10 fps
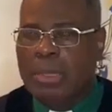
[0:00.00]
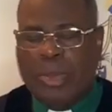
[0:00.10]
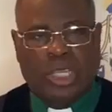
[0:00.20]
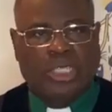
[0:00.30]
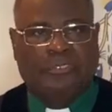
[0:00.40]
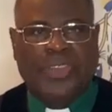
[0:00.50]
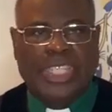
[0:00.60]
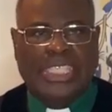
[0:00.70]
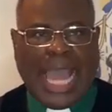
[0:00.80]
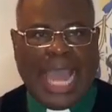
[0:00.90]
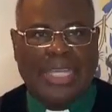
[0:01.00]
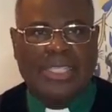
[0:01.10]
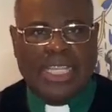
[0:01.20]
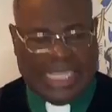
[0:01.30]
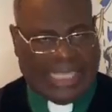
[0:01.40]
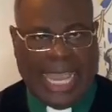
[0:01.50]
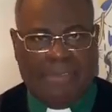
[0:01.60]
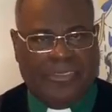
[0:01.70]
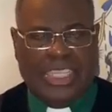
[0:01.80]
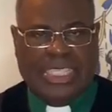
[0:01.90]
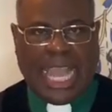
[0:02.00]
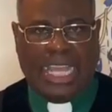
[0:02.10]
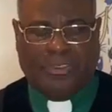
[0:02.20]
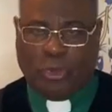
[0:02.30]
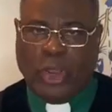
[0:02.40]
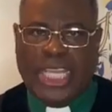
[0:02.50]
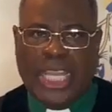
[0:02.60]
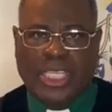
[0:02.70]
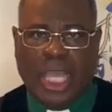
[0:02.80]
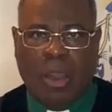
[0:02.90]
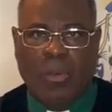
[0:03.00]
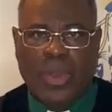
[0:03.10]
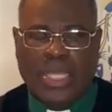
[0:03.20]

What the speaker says: Because the Philistines, the same Philistines 40 years ago,